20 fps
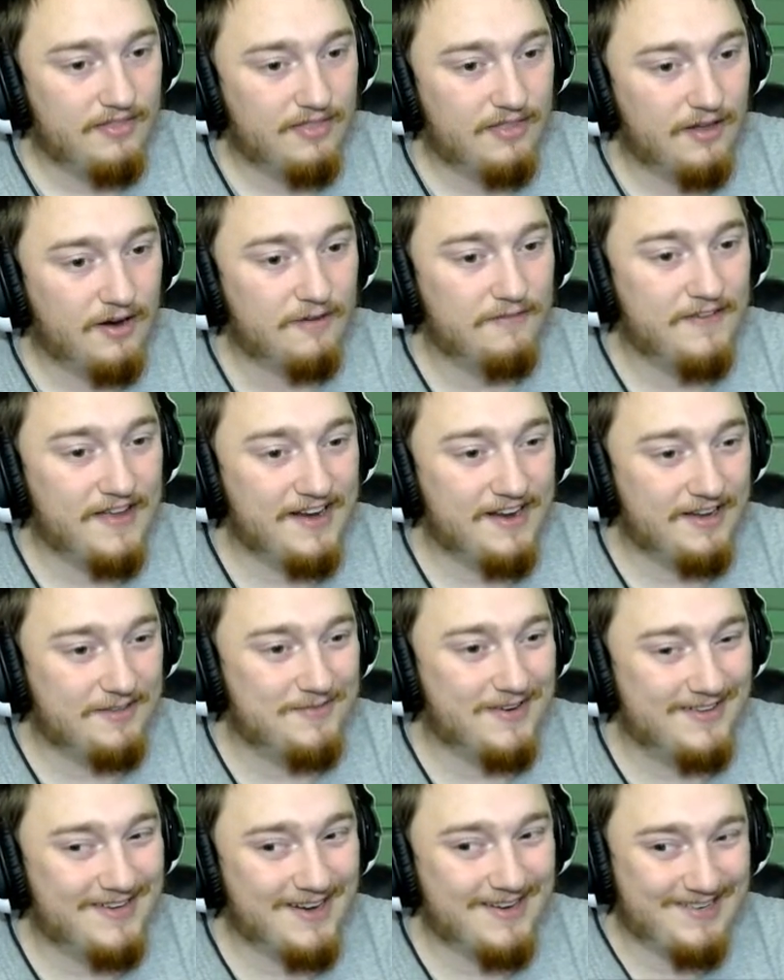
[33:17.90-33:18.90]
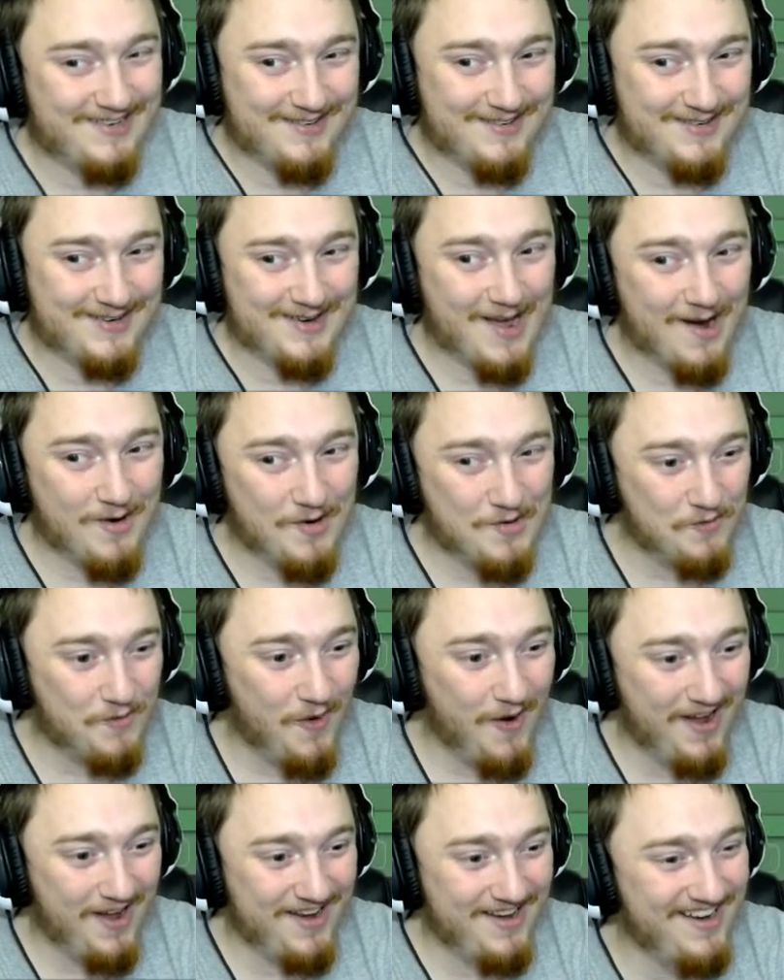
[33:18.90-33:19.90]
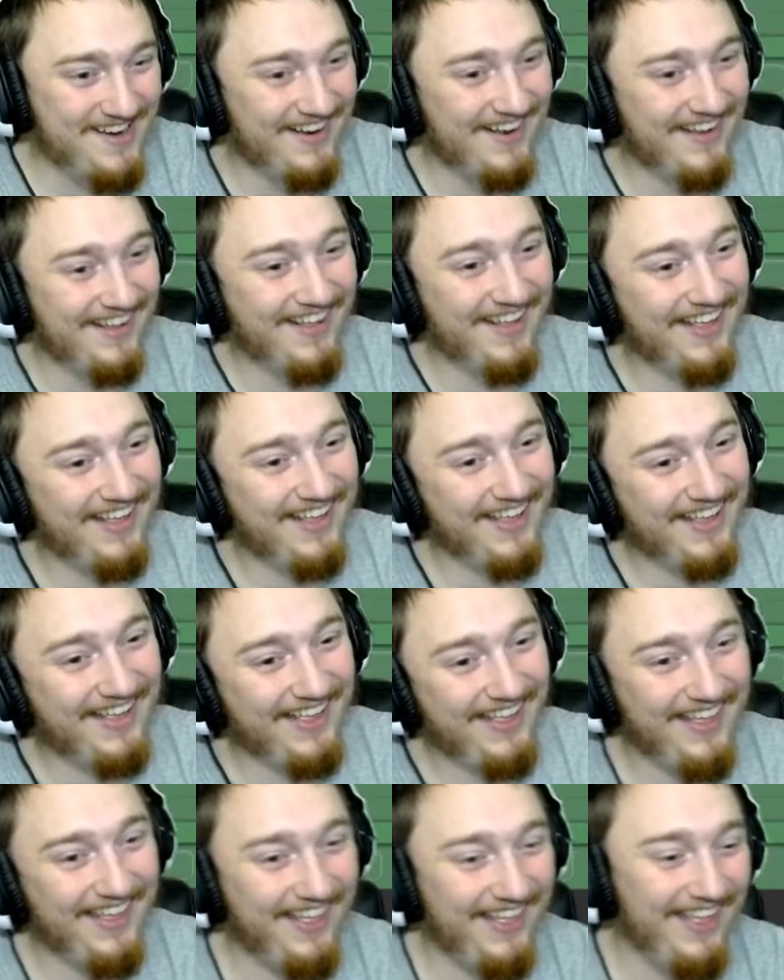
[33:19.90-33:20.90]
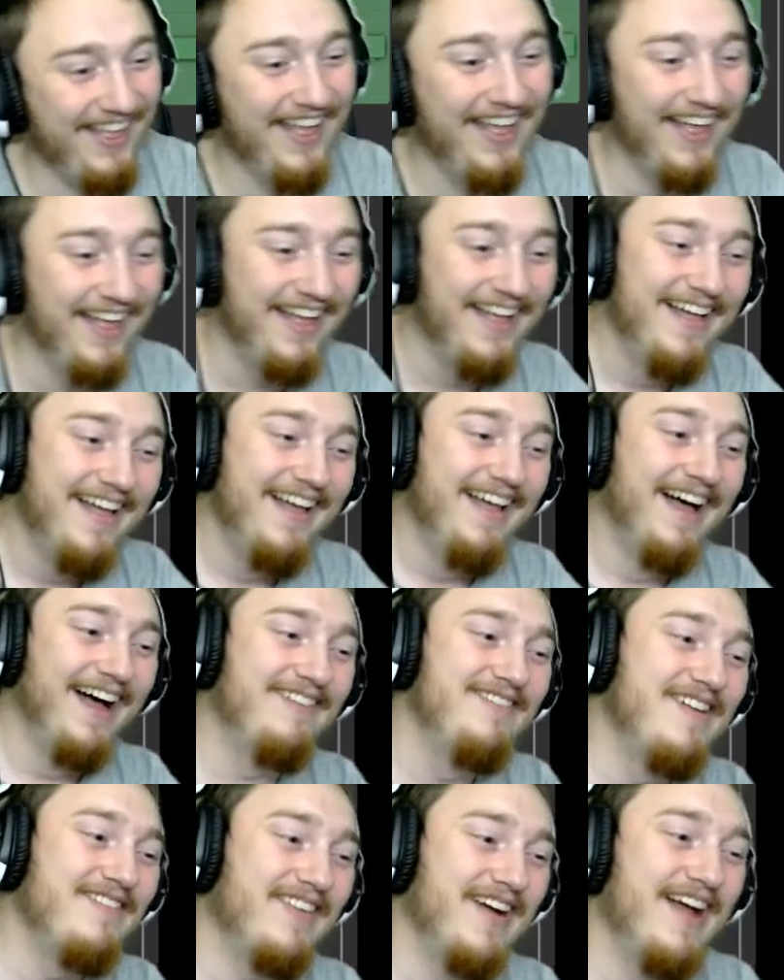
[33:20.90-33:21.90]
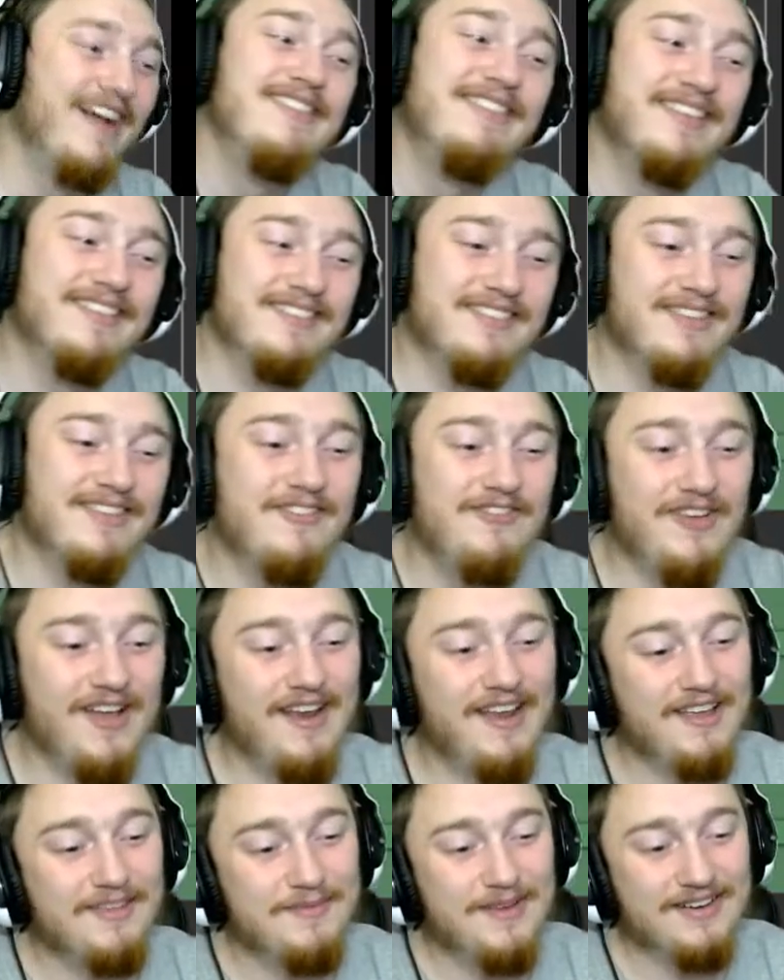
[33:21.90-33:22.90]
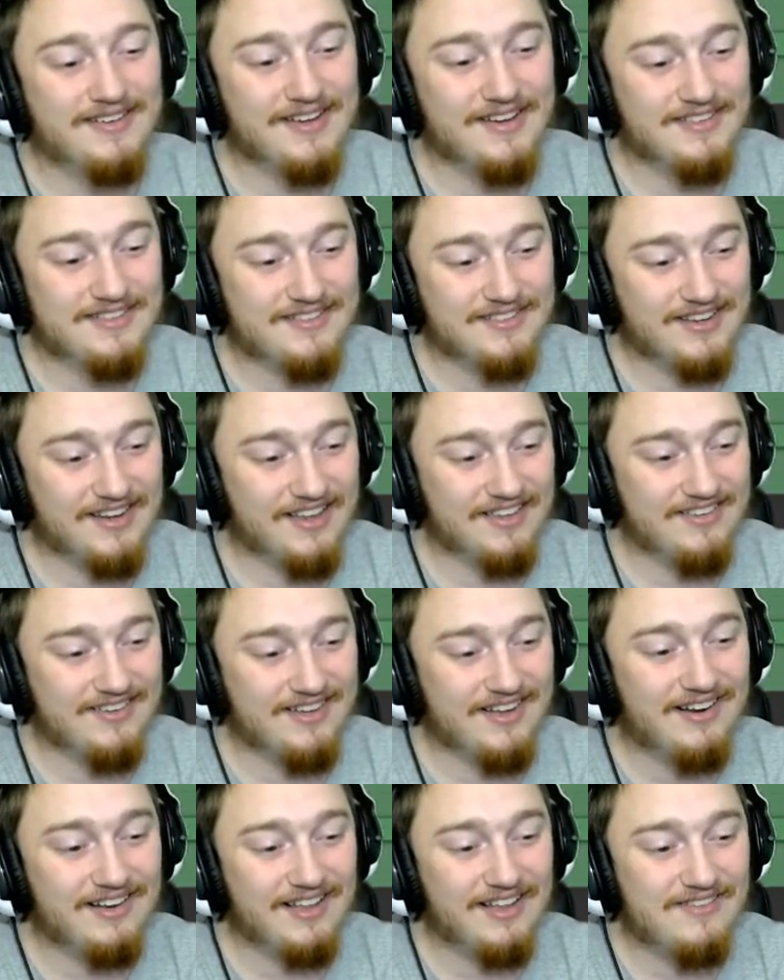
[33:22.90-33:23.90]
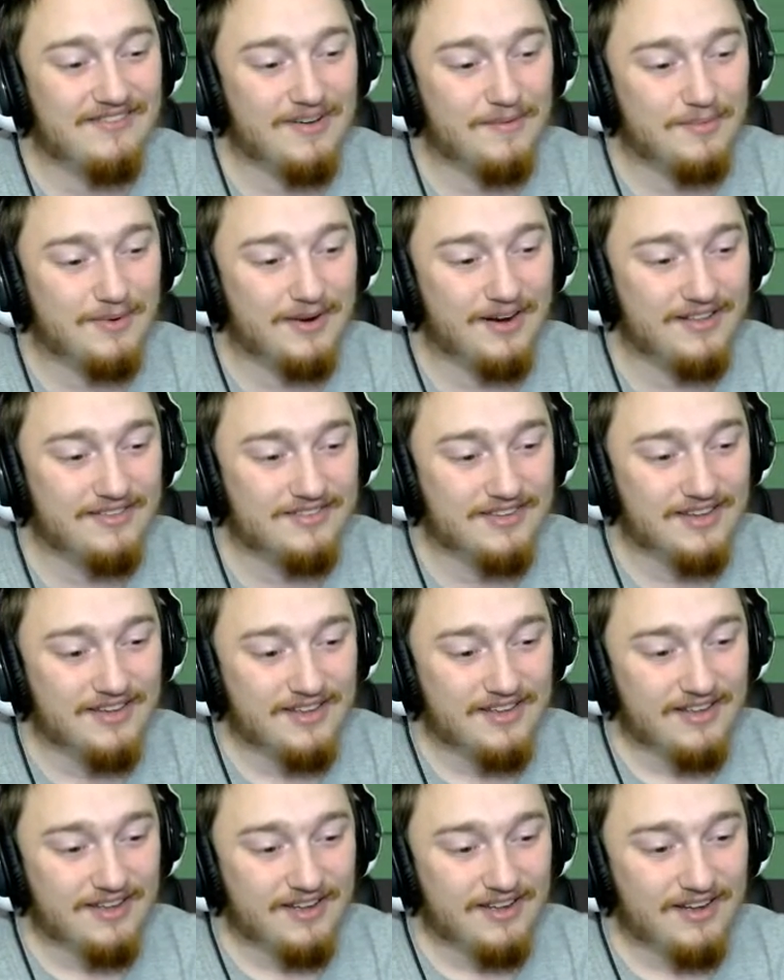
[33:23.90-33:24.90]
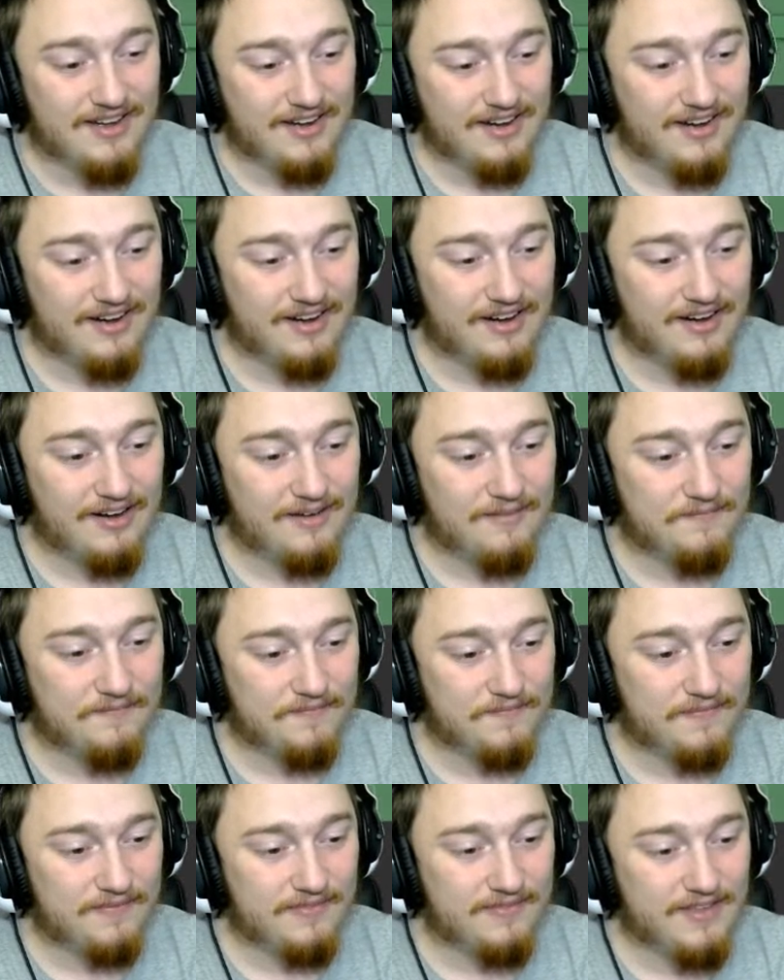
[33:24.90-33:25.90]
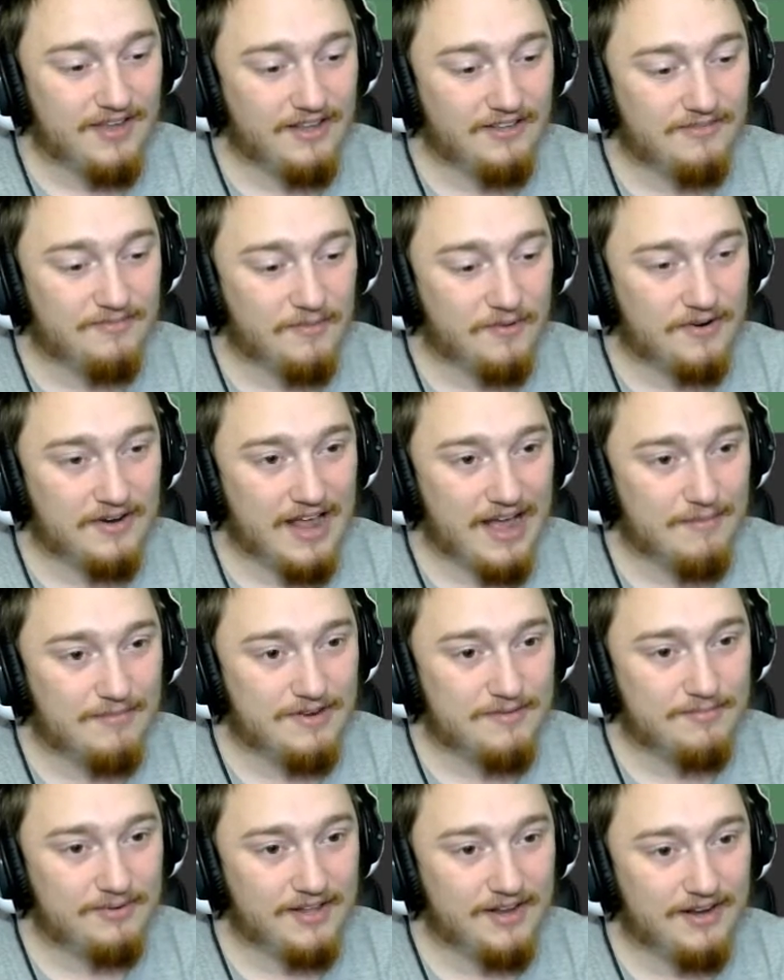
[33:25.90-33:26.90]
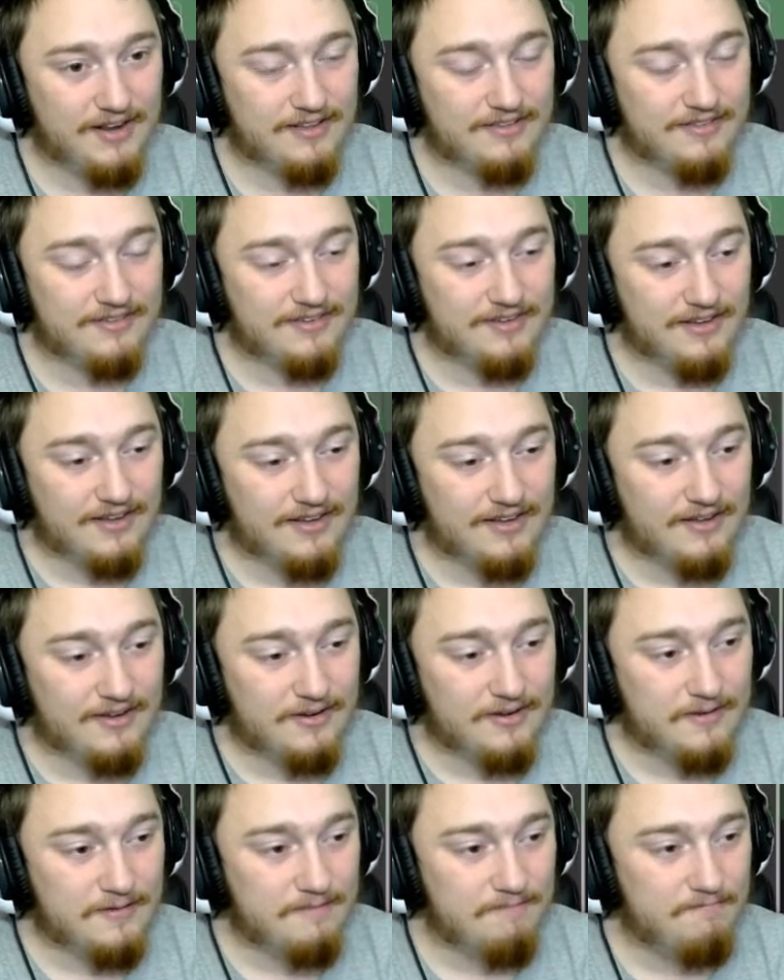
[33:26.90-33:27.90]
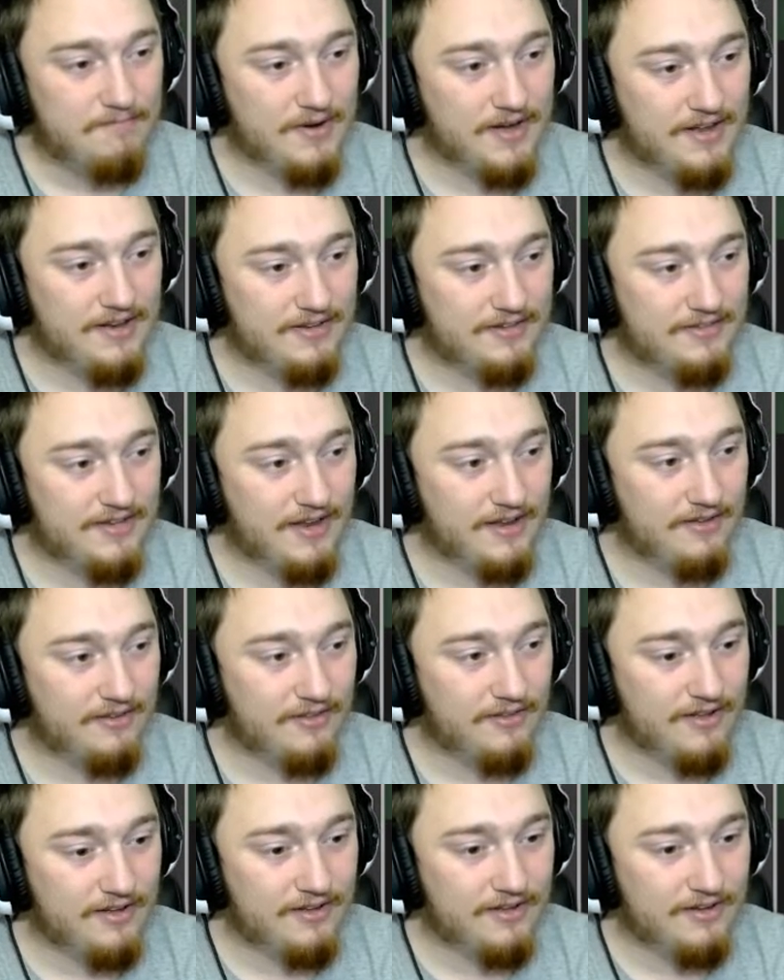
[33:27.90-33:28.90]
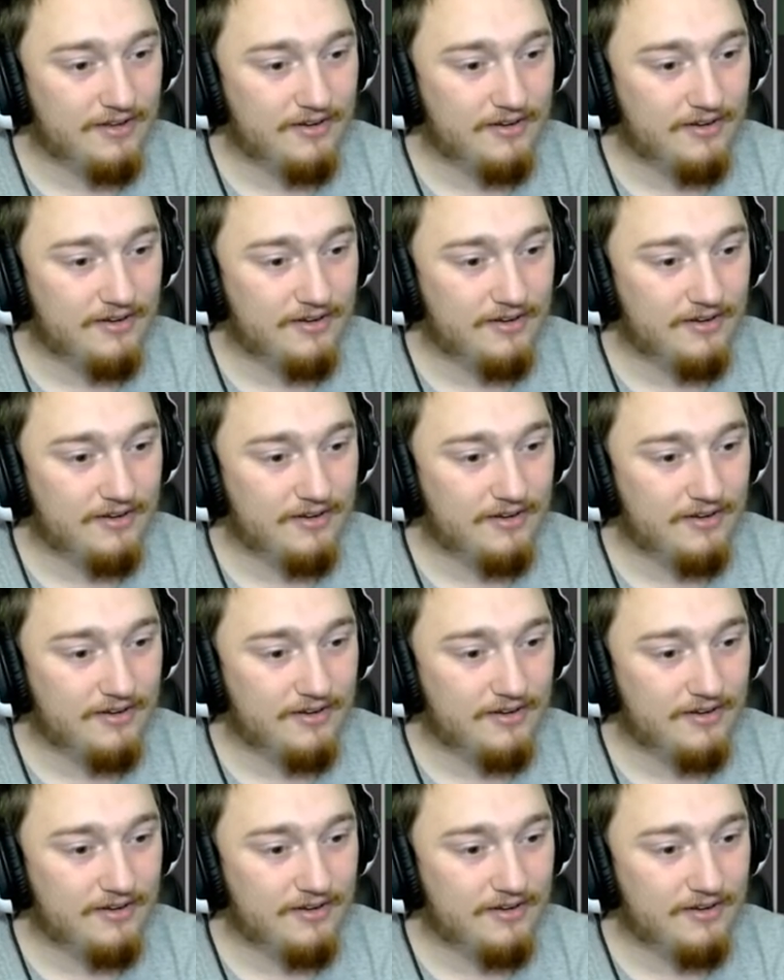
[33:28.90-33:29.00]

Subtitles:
Our fan expectations are now at 1. I've never had such low fan expectations. I guess I got a lot of upgrades. Needs more inhabited planets. But take a look.